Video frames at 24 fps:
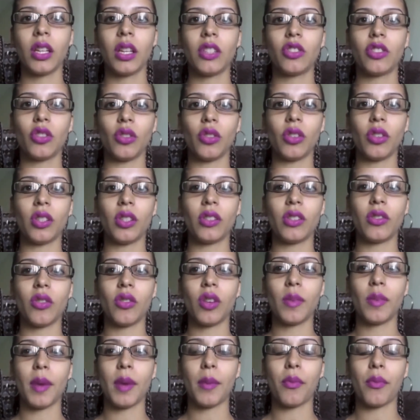So it's
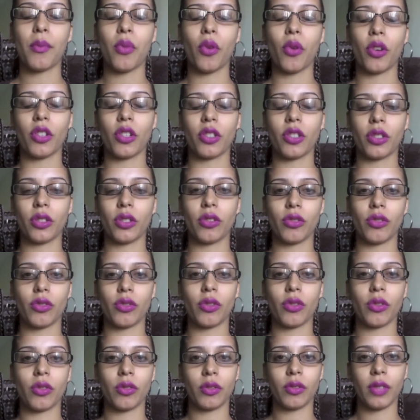all about portion
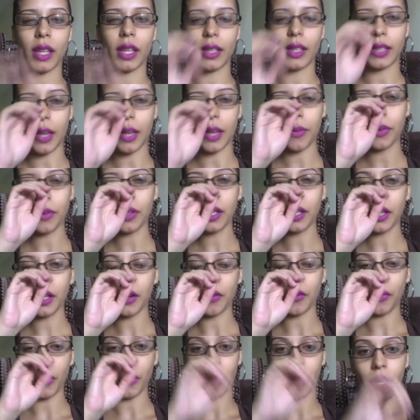control. Like definitely
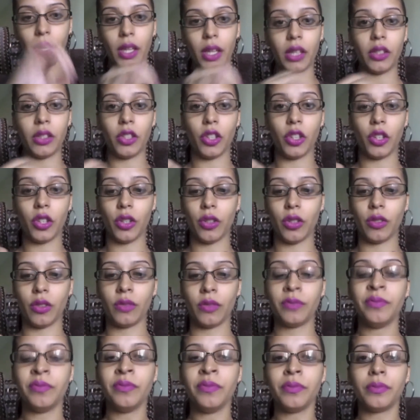avoid
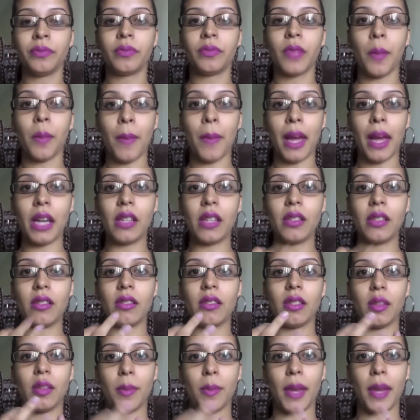the
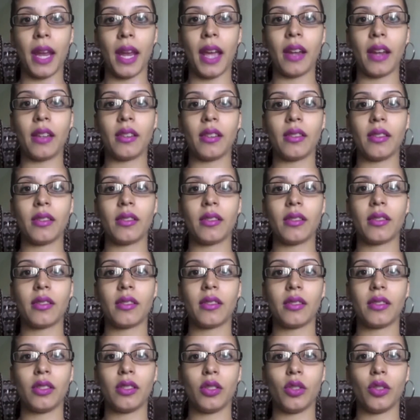melons and the bananas.
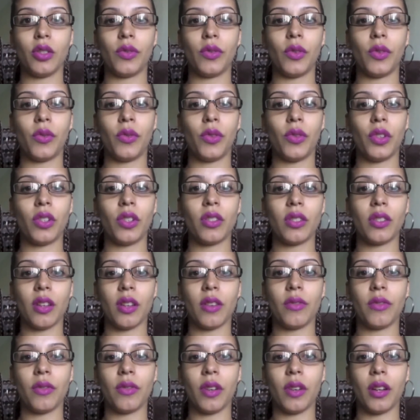You know, if you feel
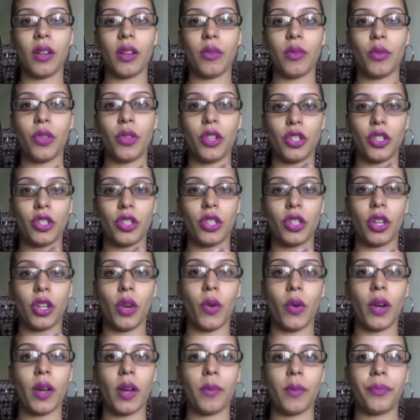yourself with your sugar
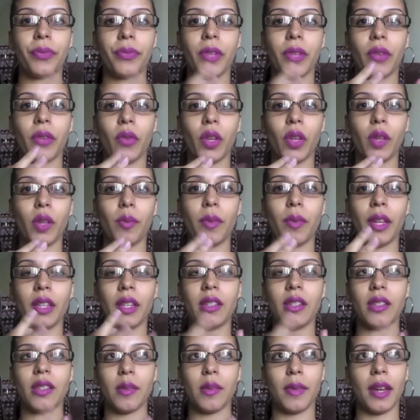going up, avoid the
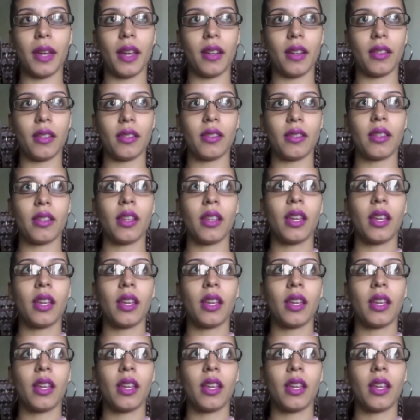melons and bananas.